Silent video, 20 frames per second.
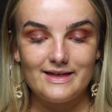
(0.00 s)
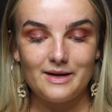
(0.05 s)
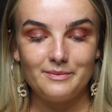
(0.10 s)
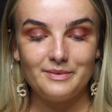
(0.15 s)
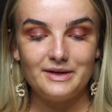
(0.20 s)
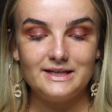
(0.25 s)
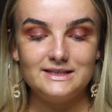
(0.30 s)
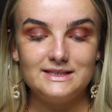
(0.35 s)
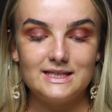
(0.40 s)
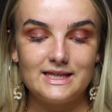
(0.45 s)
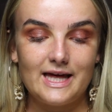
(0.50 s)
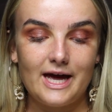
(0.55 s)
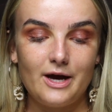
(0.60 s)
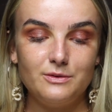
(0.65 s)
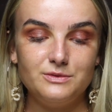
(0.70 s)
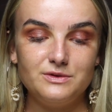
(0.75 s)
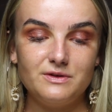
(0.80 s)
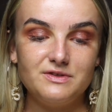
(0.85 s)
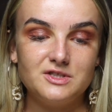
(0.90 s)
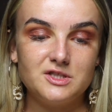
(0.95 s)
then I'm going to take the
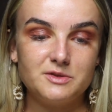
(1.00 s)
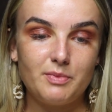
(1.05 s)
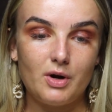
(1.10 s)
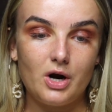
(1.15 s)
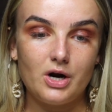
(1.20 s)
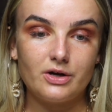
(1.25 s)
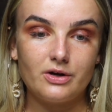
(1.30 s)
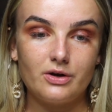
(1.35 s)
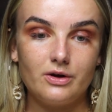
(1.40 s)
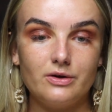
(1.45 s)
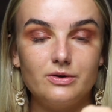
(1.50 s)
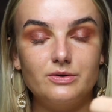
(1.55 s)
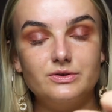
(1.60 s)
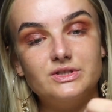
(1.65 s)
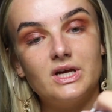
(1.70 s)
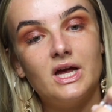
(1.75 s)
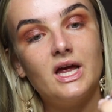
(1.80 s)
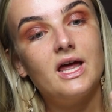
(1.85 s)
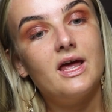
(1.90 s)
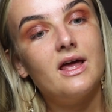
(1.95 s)
House of
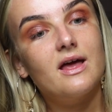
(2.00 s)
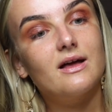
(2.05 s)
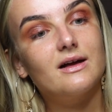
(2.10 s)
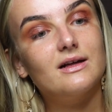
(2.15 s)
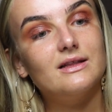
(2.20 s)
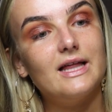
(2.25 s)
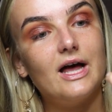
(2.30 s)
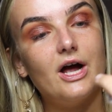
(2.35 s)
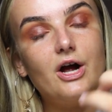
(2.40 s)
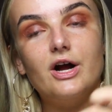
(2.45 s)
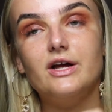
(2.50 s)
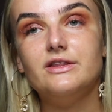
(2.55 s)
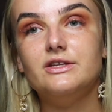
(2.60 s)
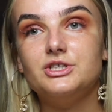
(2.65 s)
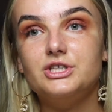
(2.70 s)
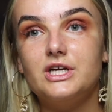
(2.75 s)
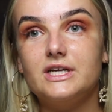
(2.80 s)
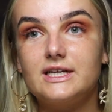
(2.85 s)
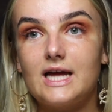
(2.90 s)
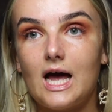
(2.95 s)
Sparkles glitter in the
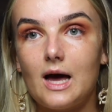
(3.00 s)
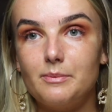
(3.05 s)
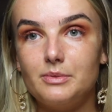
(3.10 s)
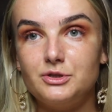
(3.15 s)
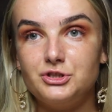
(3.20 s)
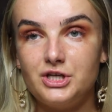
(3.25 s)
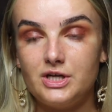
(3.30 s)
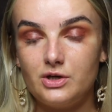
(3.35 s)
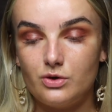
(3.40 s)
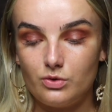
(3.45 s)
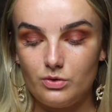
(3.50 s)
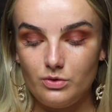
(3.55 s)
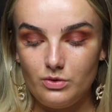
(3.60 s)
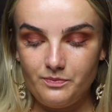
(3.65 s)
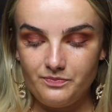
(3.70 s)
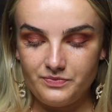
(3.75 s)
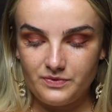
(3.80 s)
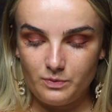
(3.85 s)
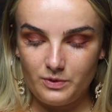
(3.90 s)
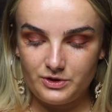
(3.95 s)
shade Cappuccino,
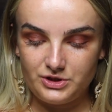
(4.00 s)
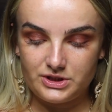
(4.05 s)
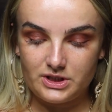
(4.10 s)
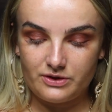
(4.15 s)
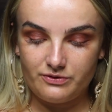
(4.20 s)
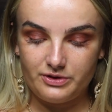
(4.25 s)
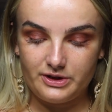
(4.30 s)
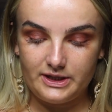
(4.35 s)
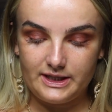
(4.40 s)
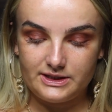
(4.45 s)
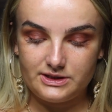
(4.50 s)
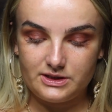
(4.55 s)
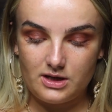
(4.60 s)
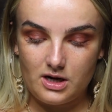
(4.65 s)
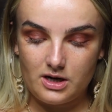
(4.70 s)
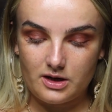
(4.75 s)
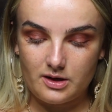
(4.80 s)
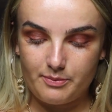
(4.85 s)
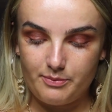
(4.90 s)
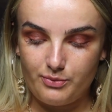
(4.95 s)
which is a really
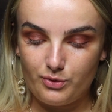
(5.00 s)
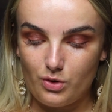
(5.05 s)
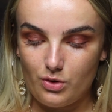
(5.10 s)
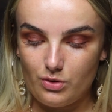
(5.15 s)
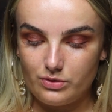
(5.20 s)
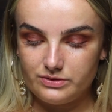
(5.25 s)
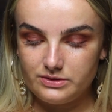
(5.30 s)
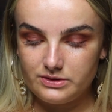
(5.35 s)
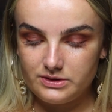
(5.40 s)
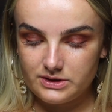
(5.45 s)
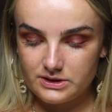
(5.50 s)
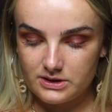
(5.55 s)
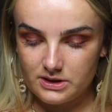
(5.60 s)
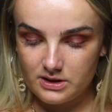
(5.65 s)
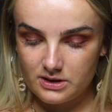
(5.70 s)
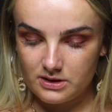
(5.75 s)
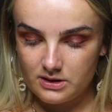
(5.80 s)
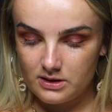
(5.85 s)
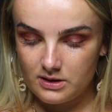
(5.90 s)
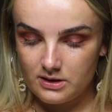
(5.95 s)
dark bronze
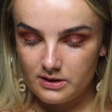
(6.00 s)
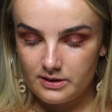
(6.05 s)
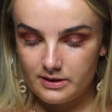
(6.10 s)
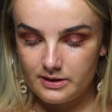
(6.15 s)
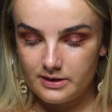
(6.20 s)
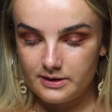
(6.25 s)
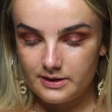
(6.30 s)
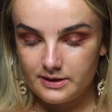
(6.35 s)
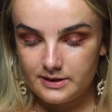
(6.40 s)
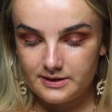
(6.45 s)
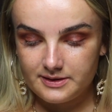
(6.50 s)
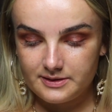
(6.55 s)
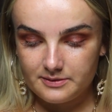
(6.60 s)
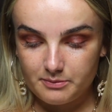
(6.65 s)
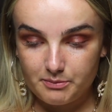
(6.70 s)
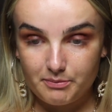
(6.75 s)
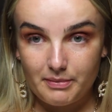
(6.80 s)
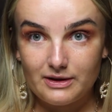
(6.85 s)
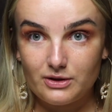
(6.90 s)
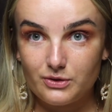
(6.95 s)

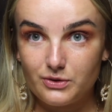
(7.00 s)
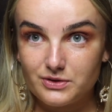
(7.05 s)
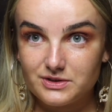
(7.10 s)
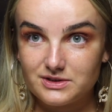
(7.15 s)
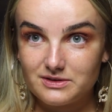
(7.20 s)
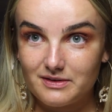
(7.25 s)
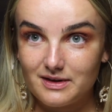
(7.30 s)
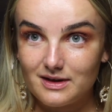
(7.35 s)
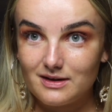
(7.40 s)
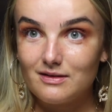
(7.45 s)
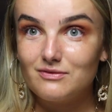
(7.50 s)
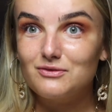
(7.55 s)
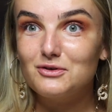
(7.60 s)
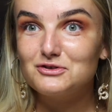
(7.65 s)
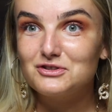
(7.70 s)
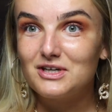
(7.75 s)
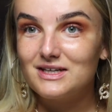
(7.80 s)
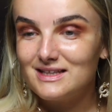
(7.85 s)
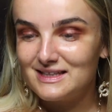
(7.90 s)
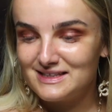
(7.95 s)
by the looks of it. I've not
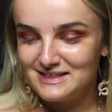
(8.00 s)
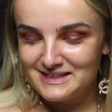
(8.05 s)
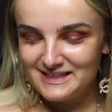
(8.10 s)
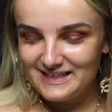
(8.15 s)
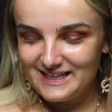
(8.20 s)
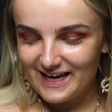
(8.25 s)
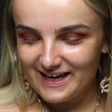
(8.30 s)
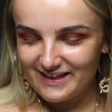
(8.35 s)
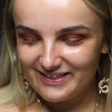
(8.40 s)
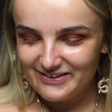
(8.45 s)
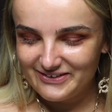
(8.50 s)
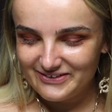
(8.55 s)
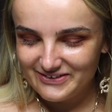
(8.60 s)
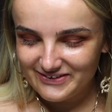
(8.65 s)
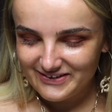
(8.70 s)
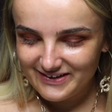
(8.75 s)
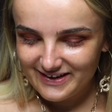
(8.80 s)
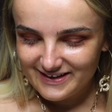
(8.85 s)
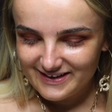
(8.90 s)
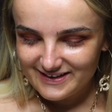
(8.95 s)
tried this yet
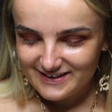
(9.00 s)
though.